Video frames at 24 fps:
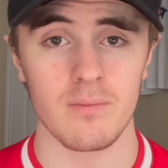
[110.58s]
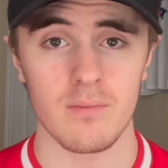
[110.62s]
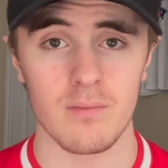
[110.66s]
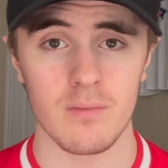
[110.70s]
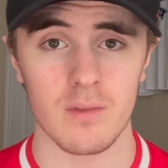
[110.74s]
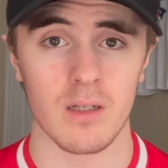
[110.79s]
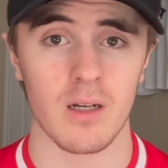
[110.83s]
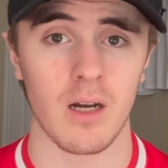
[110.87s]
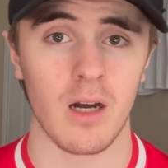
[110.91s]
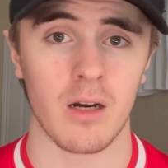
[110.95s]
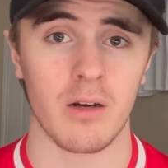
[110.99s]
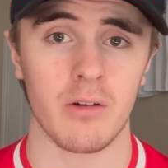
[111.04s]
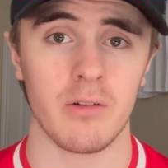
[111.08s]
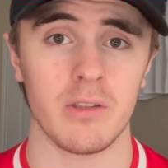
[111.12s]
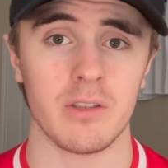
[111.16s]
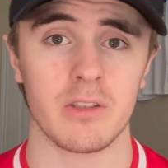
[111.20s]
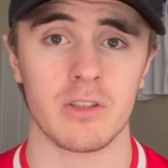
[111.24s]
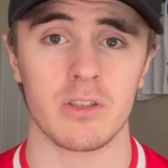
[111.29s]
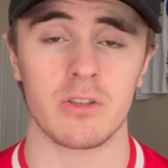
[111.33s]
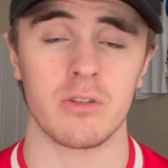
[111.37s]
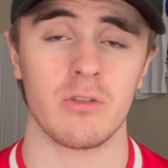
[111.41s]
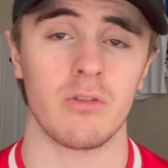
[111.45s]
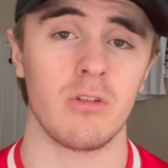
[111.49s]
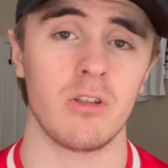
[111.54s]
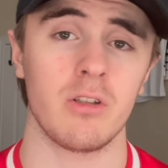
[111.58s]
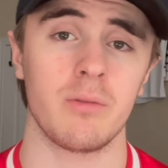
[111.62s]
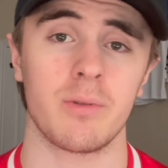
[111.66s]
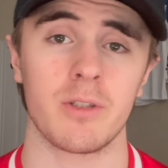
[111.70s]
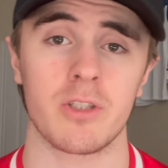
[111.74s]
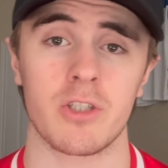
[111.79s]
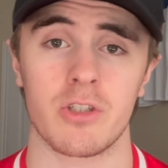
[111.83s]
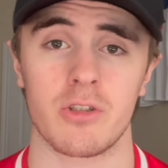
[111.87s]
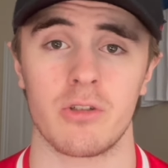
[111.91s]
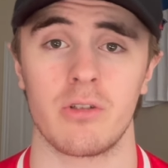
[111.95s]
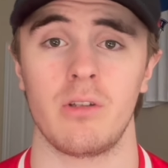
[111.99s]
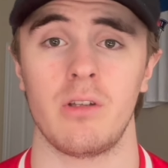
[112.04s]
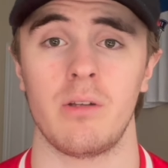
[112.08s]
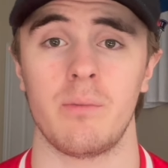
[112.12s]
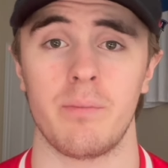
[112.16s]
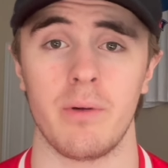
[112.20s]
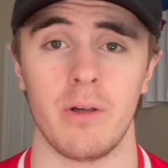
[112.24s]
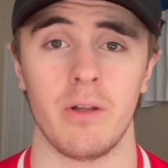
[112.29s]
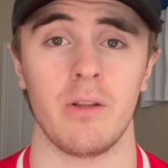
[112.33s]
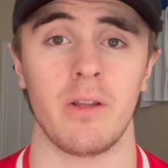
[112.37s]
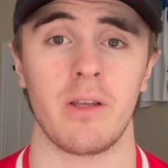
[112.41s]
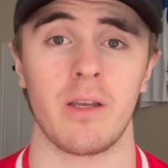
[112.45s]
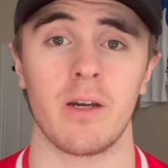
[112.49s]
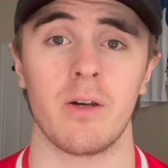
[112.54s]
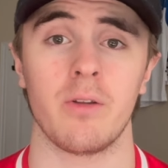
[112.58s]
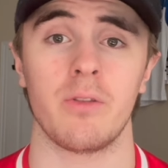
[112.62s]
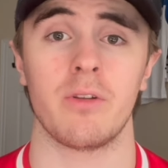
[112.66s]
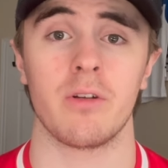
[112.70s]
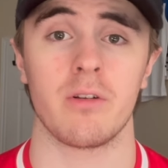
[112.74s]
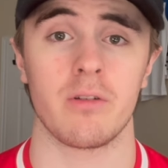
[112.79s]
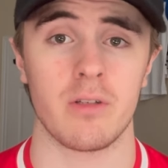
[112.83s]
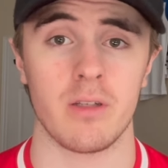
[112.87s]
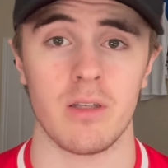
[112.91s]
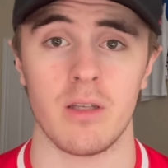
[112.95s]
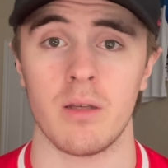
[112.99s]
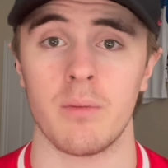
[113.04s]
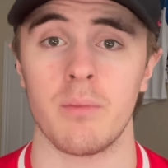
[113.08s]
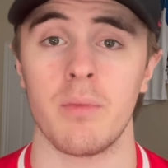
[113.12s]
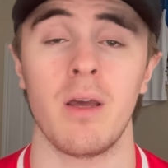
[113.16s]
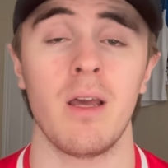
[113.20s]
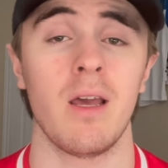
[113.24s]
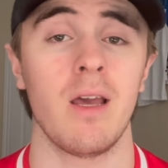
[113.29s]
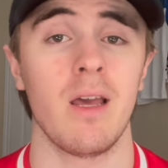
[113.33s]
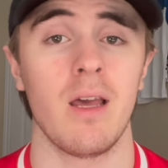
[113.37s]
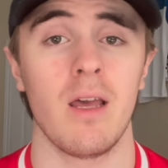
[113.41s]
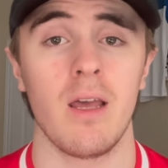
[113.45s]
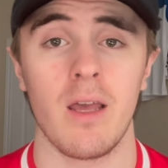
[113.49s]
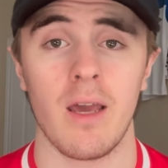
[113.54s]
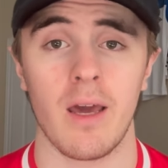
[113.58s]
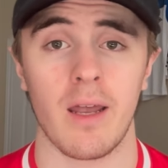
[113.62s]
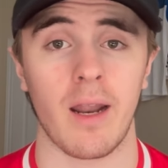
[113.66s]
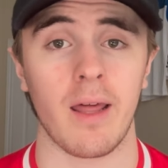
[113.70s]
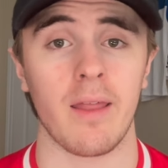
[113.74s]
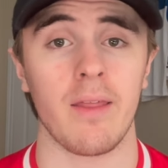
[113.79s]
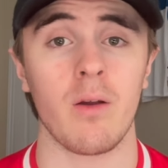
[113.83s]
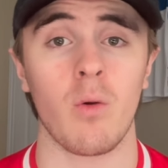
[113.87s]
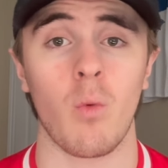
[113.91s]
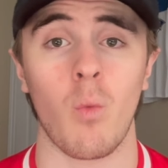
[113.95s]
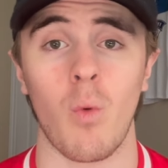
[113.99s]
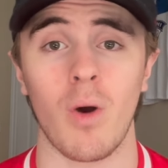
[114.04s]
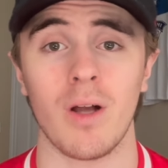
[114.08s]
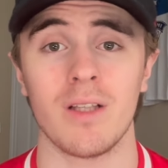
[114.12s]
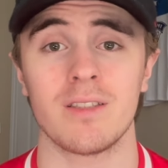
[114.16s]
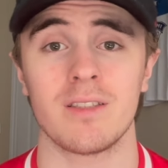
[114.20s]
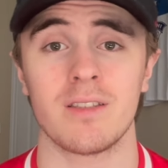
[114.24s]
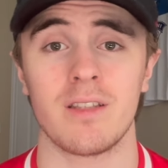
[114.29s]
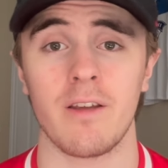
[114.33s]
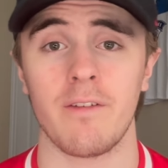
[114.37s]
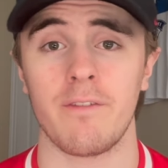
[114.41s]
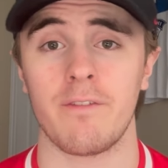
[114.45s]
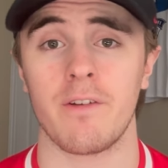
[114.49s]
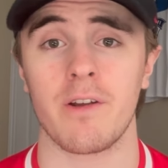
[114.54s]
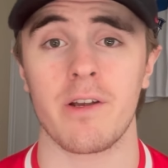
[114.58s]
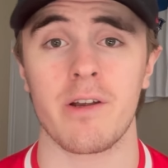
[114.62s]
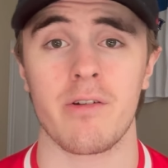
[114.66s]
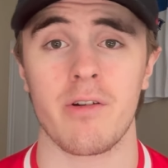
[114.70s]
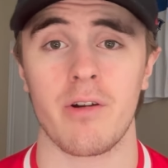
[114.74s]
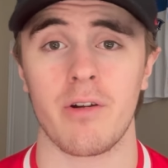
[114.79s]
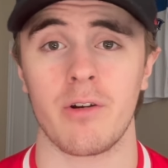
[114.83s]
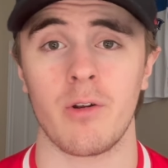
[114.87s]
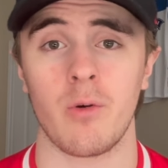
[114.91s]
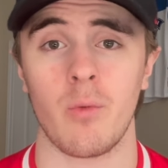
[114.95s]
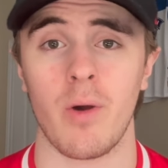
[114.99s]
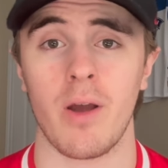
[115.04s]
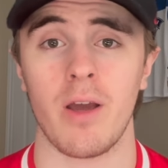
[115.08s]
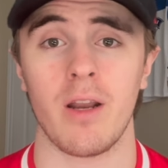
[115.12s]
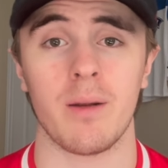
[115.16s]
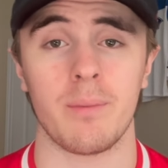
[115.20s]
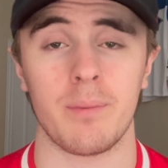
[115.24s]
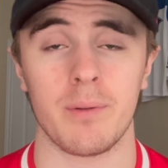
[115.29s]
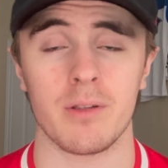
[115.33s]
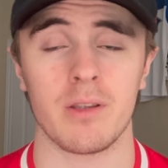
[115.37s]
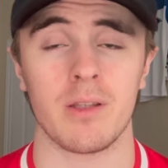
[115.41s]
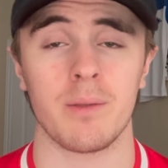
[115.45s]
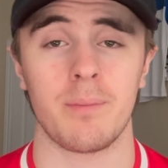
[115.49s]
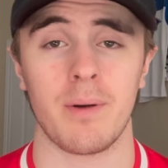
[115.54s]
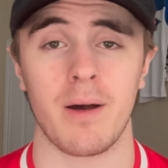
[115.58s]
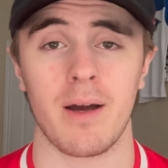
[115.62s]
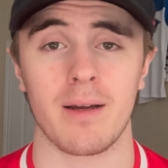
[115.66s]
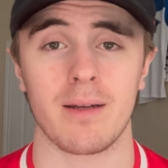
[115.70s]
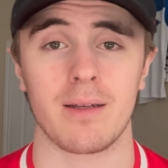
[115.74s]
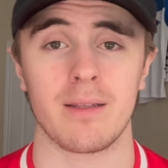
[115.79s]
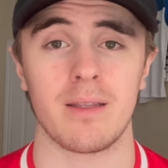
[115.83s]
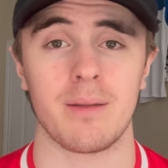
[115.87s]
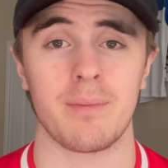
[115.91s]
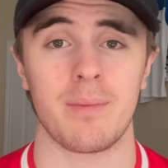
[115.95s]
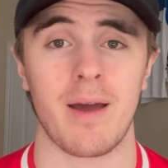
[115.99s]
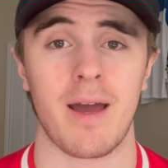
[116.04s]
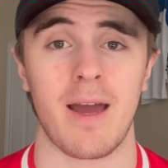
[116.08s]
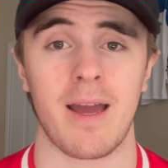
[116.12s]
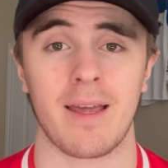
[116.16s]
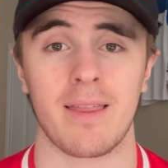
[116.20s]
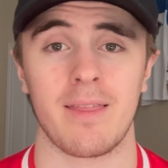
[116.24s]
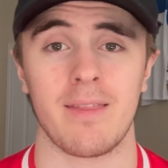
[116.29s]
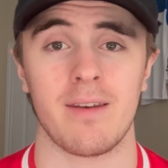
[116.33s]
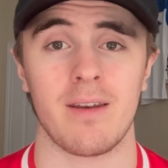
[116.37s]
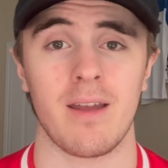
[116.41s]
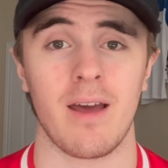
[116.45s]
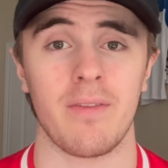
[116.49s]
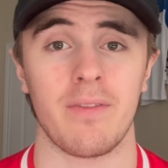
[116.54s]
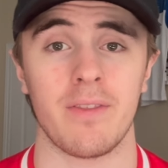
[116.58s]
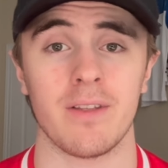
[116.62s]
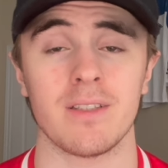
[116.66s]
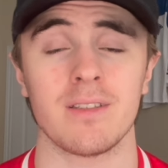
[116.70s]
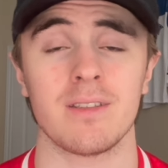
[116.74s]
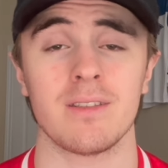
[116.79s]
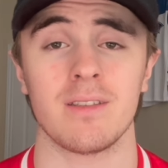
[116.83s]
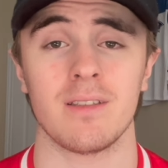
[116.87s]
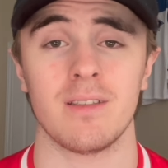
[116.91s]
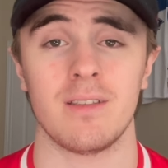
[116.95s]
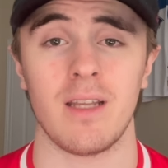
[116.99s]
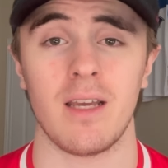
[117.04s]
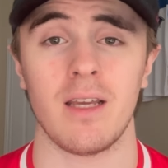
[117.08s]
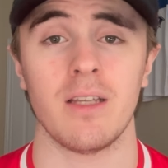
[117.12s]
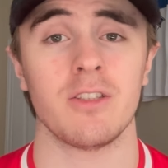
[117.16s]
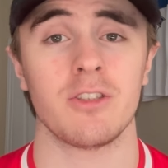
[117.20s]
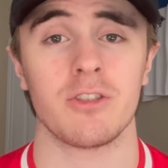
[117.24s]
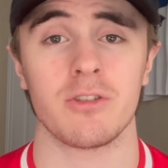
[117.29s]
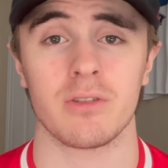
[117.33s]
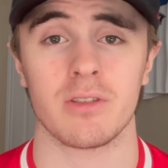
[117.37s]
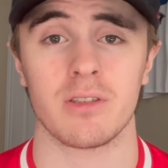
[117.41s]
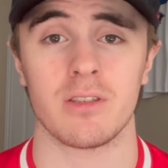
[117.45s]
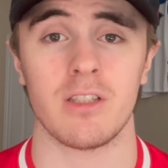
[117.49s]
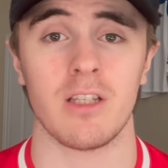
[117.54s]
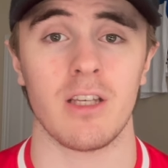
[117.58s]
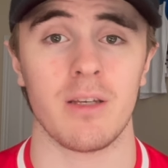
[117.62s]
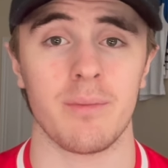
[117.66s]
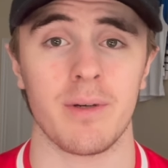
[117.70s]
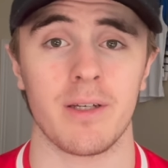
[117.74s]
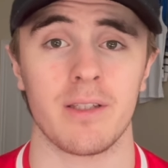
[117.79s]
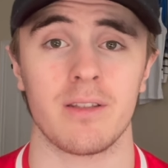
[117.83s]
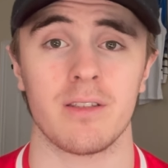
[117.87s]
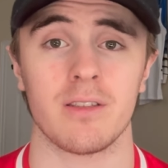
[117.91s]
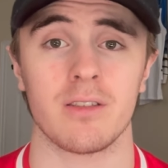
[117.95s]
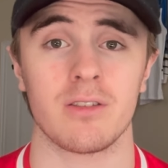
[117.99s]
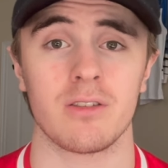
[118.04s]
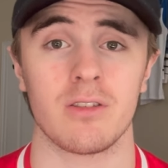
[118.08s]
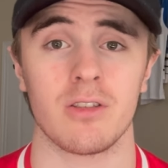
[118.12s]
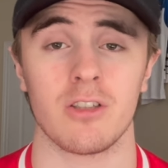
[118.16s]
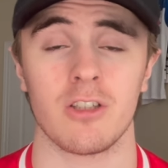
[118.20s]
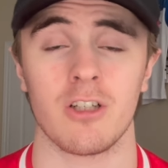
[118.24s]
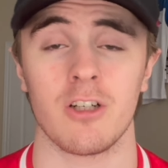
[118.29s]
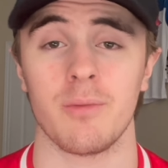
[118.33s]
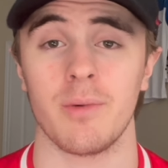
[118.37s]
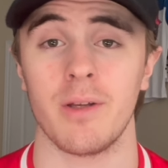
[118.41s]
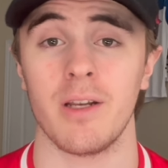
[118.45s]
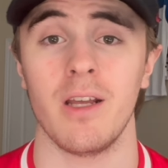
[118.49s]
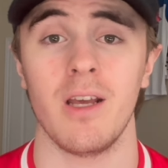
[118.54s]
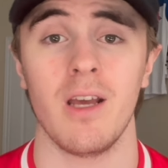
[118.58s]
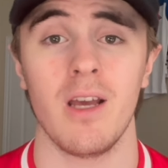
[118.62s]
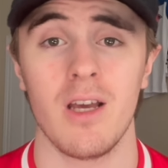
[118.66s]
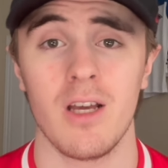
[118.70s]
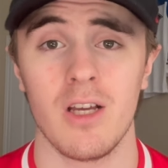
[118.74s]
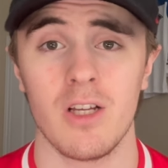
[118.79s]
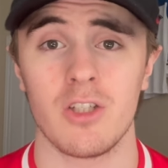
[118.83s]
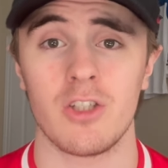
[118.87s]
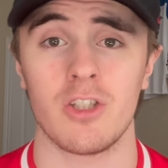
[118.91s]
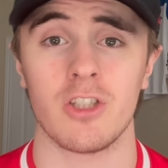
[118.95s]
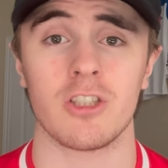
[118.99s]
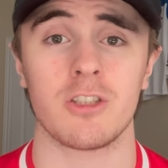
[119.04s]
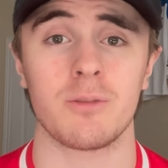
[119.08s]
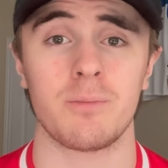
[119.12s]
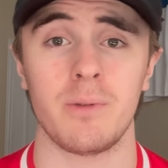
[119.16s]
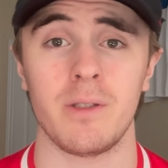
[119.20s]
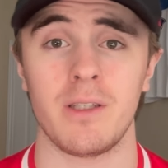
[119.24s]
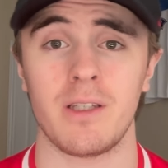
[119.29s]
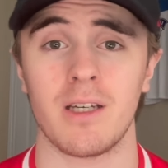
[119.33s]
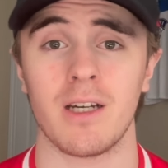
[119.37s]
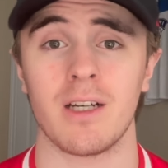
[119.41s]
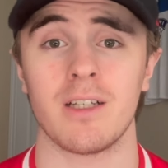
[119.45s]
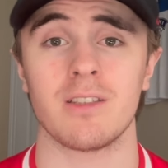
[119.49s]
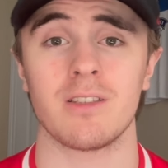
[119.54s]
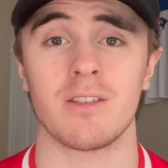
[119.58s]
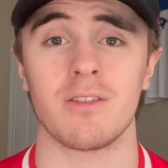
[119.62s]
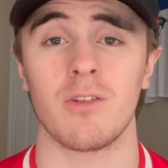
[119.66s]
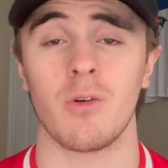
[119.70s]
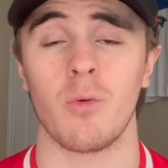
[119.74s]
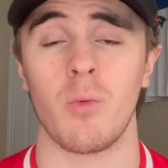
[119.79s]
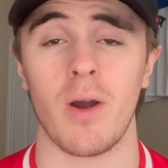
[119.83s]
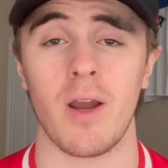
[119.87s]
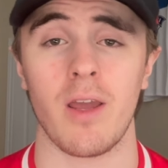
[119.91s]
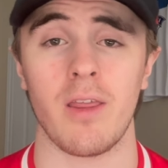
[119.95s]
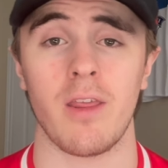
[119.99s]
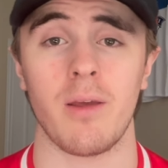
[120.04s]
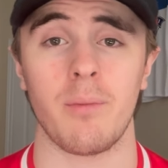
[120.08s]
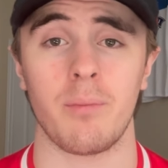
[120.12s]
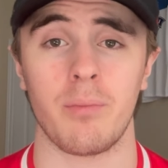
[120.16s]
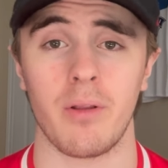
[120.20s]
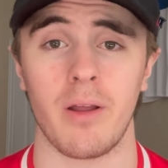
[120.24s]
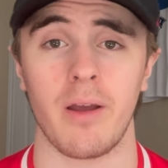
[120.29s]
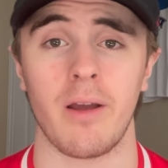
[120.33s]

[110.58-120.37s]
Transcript: Hungary's slowly but surely building out their team. And I think once they figure out a way to put the puck in the back of the net, this is a dangerous team at this tournament just because of the way they play